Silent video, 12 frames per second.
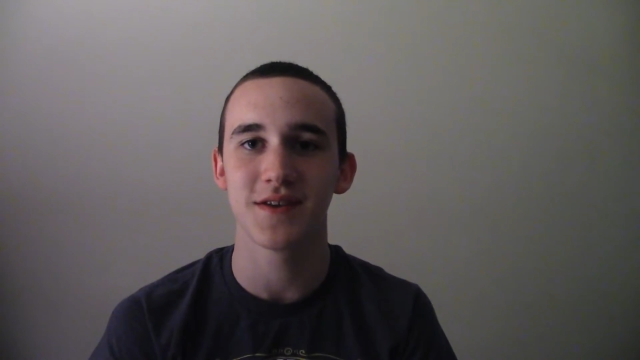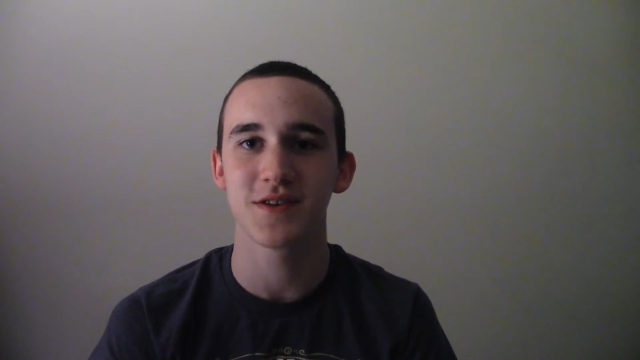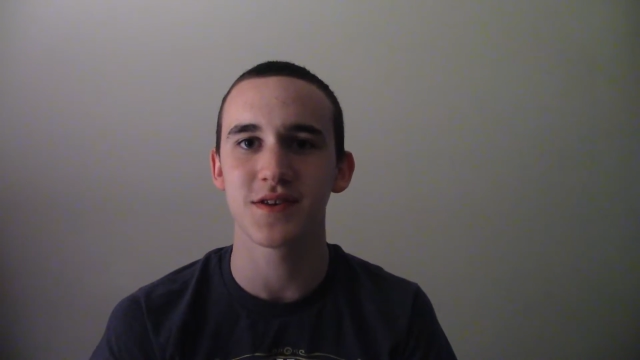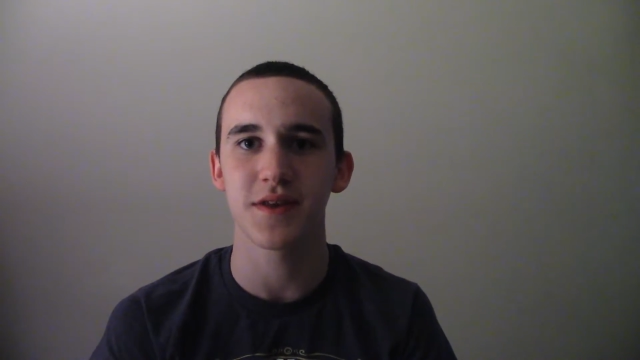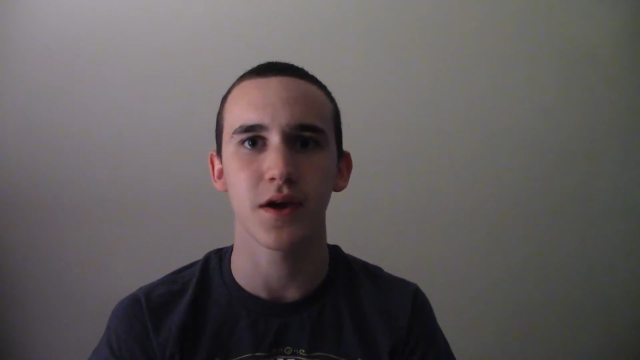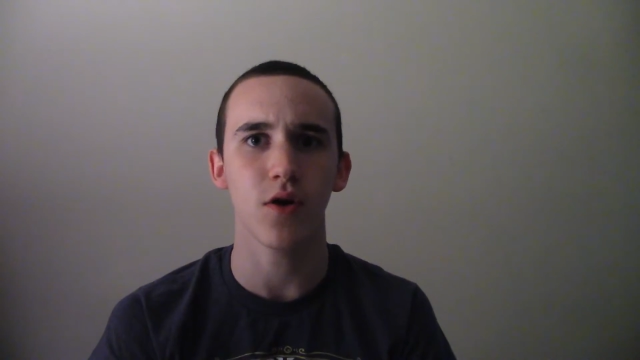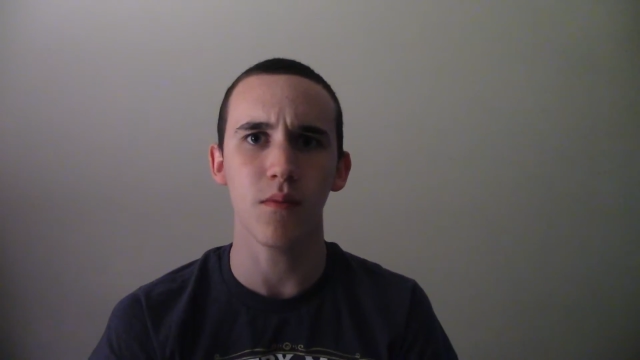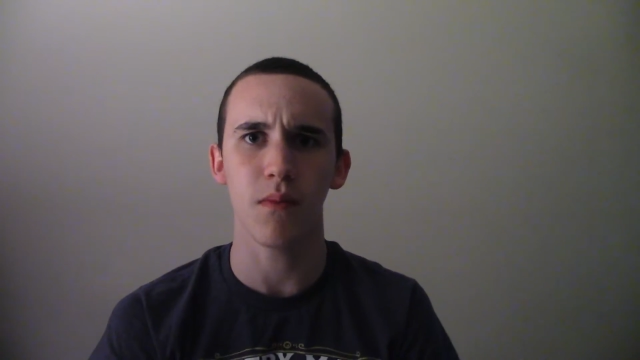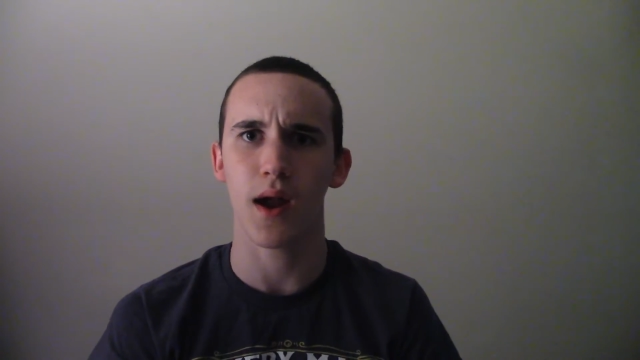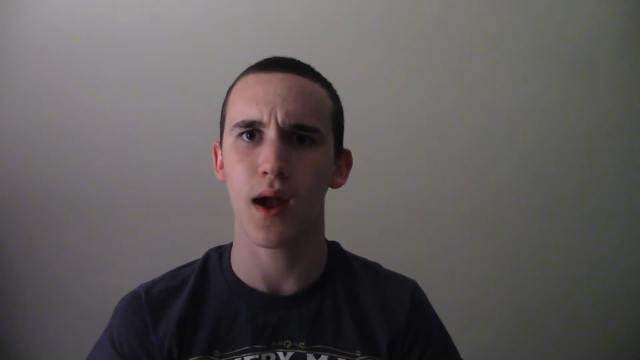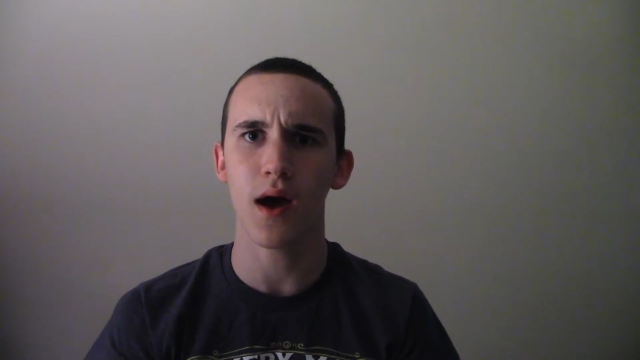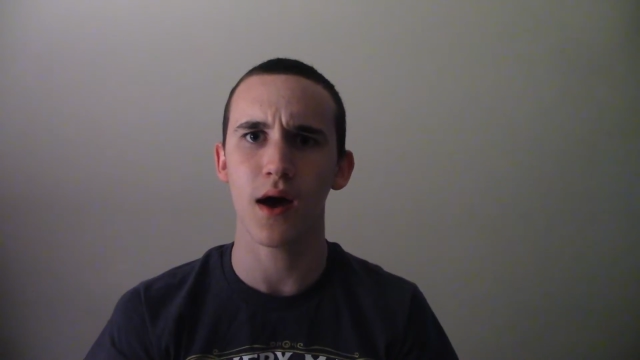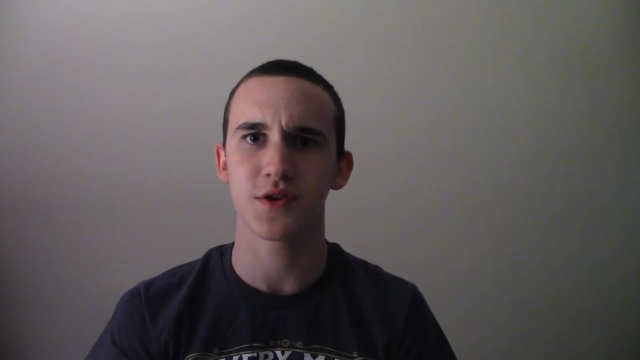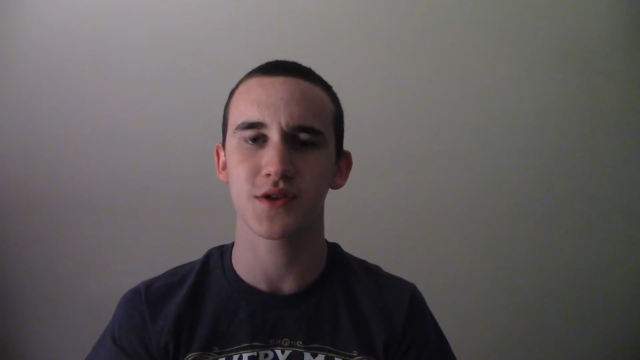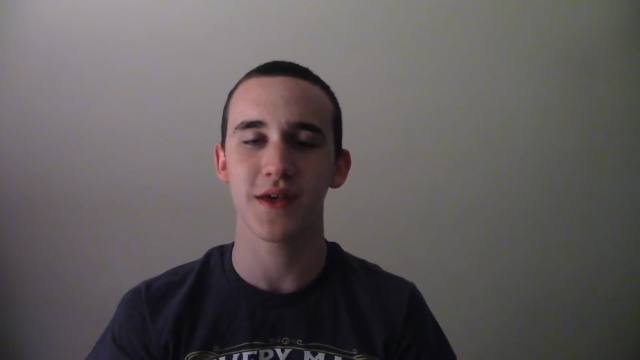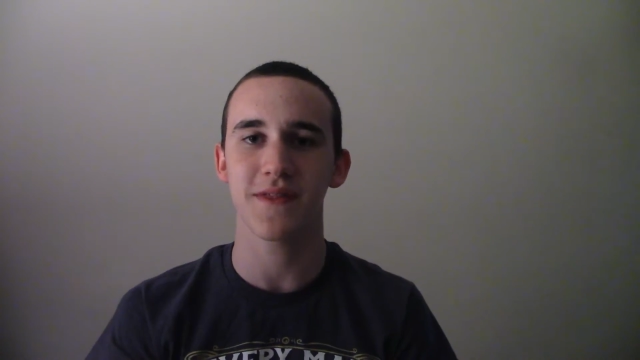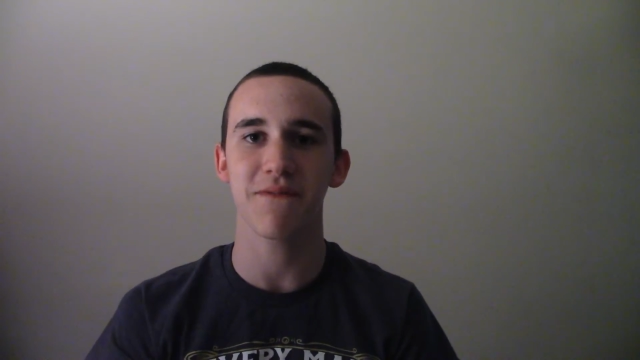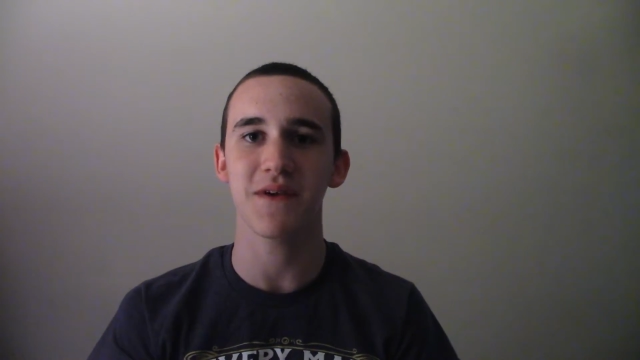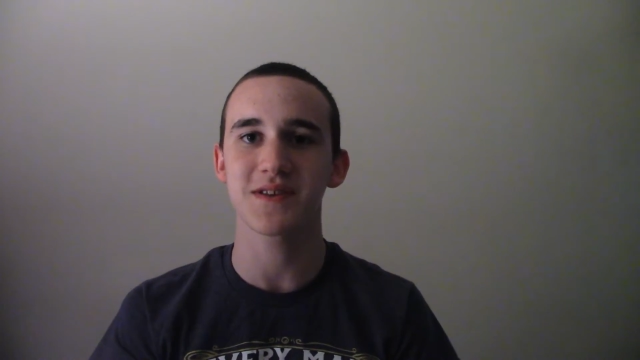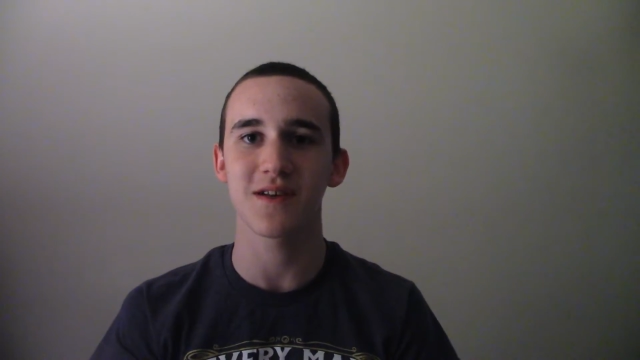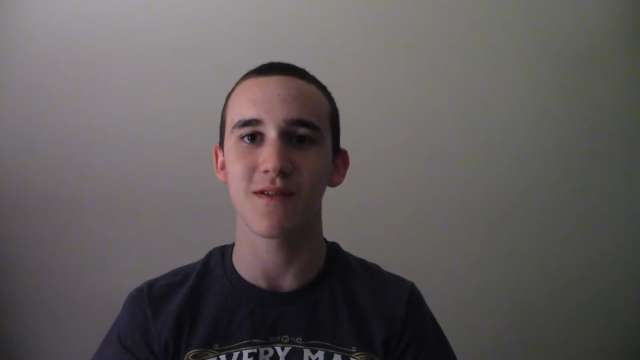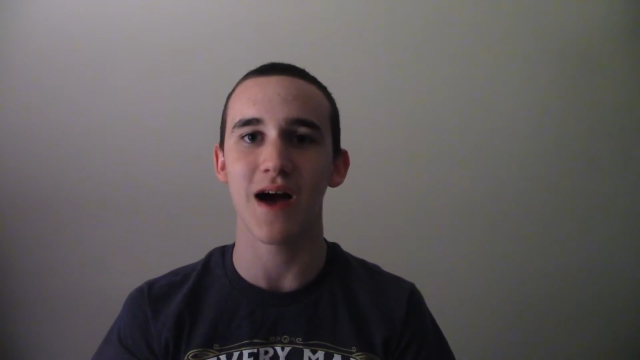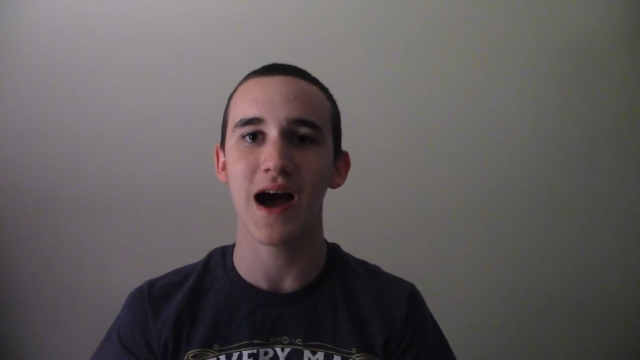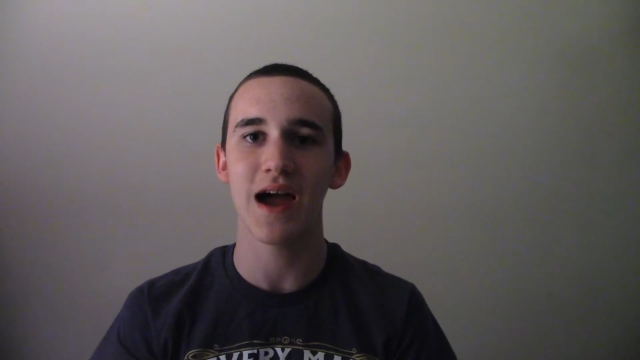It's just like, oh my gosh, like the thing's
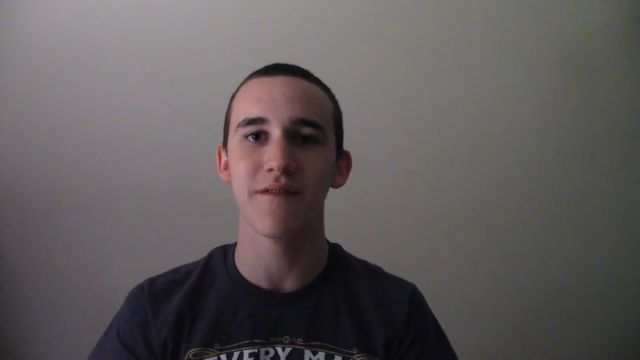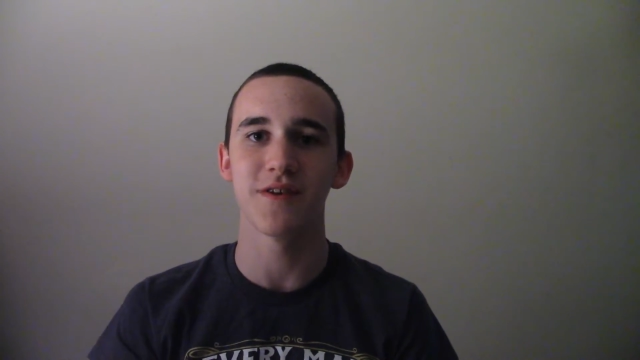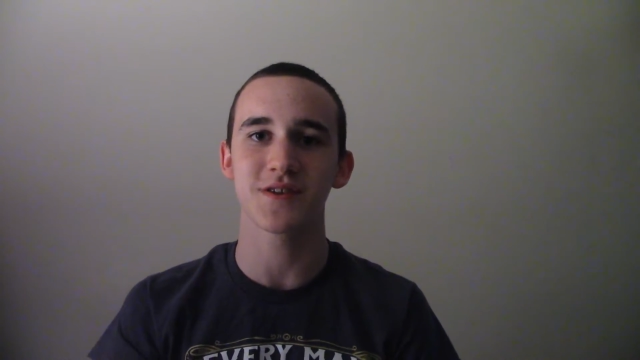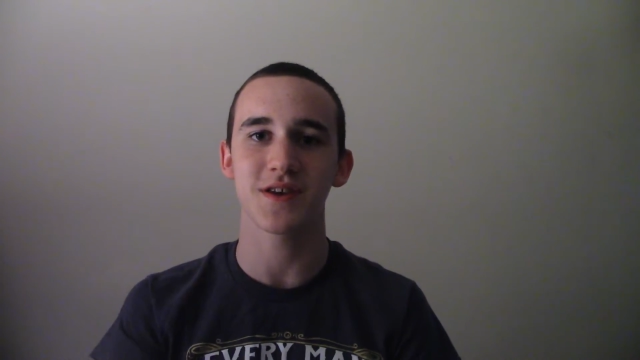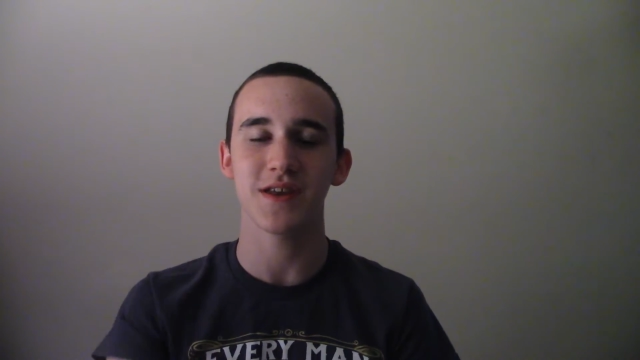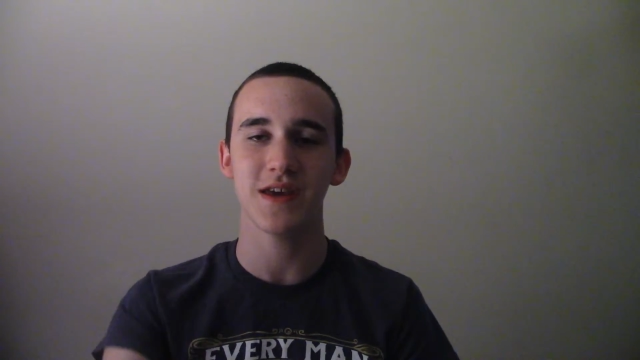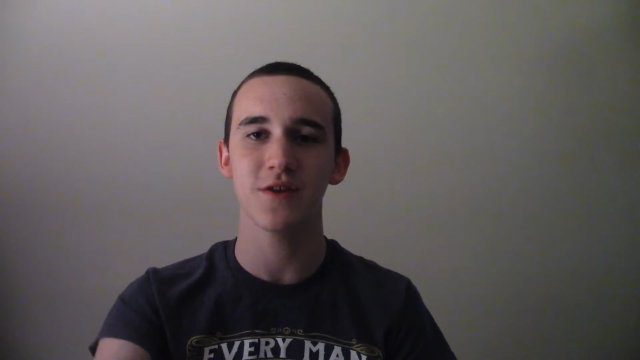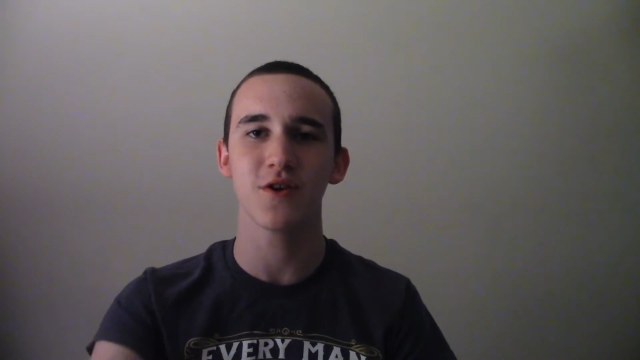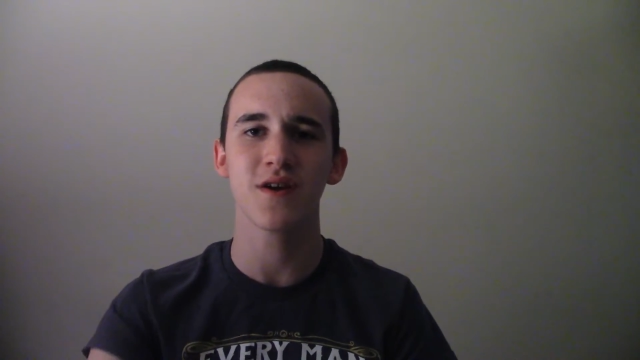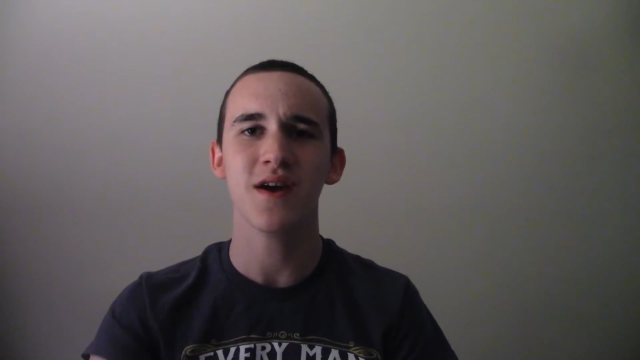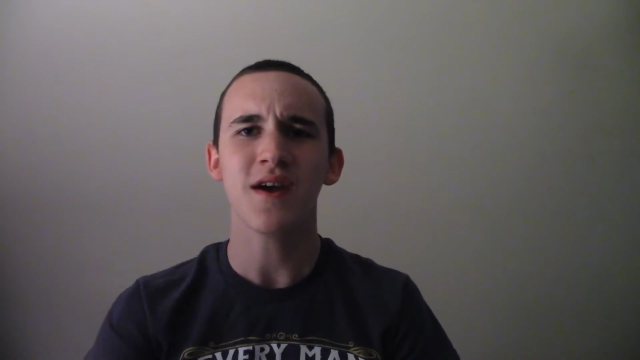alive and it's gonna eat her.